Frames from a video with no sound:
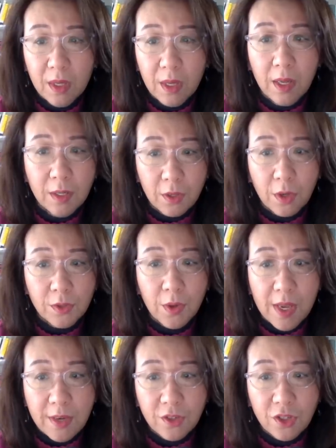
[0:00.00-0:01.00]
is also
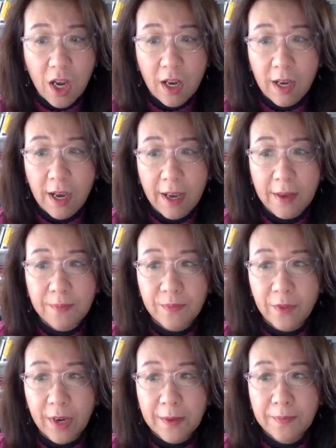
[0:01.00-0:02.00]
in Shanghai,
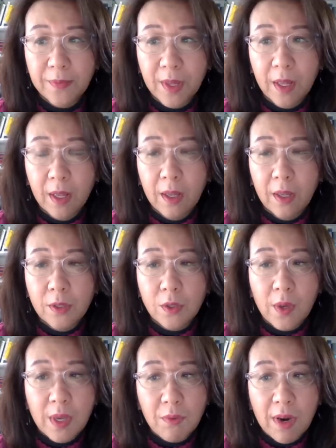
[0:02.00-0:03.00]
right?
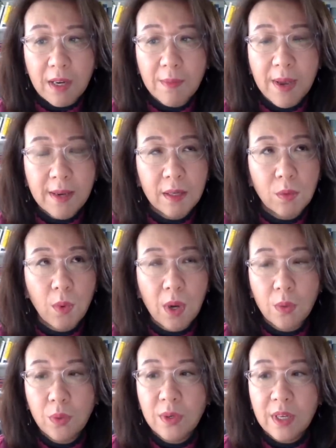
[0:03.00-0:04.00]
So he recommended
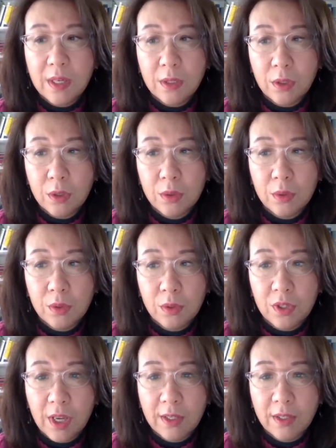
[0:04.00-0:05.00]
Wang Huning to to
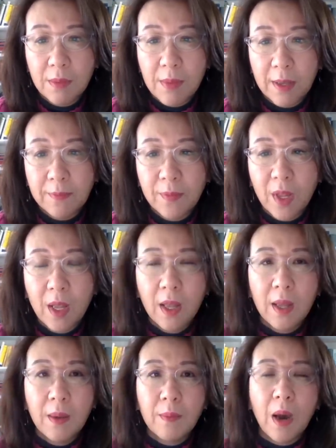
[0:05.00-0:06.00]
Jiang Zemin.
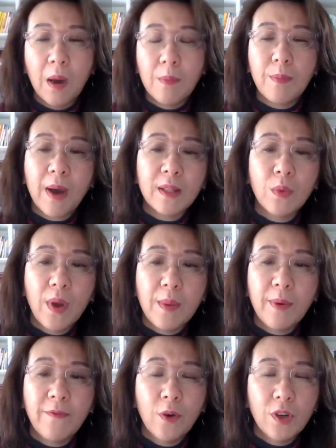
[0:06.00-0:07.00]
Uh, by the way,
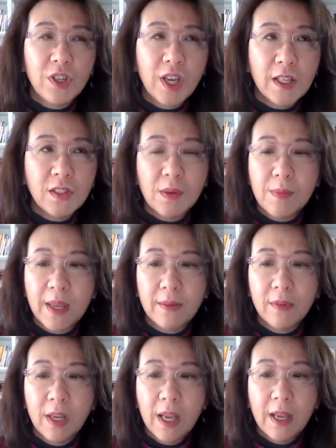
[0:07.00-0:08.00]
before Jiang
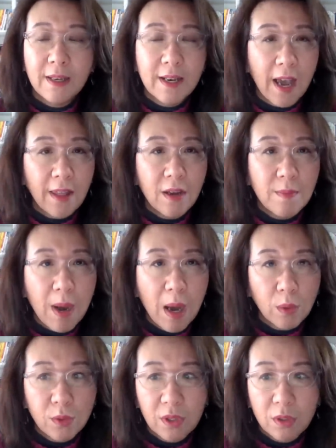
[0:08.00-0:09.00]
Zemin, neither
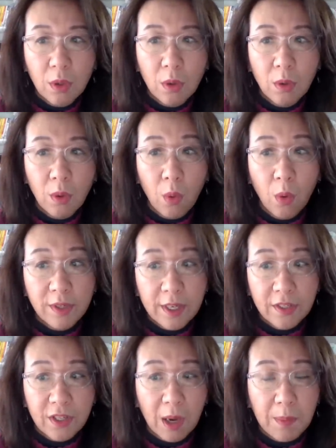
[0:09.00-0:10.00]
Mao Zedong or
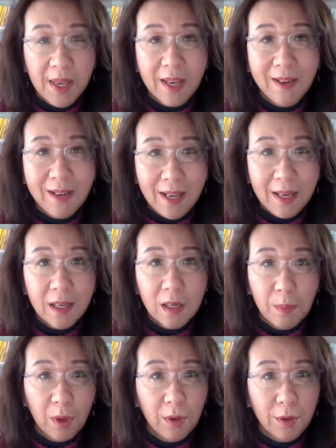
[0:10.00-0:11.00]
Deng Xiaoping needed a
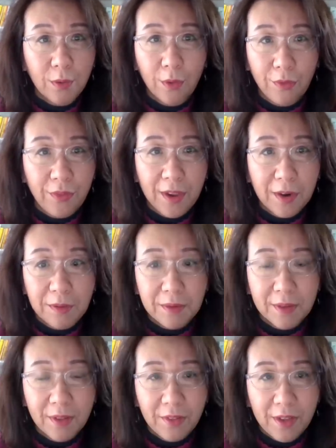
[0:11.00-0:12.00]
political theor
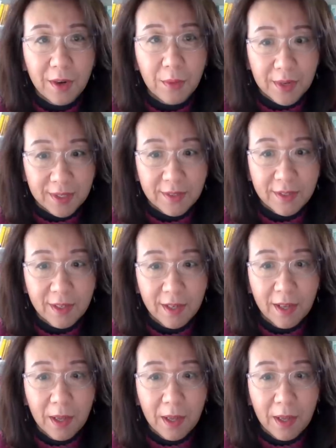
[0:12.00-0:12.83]
theorist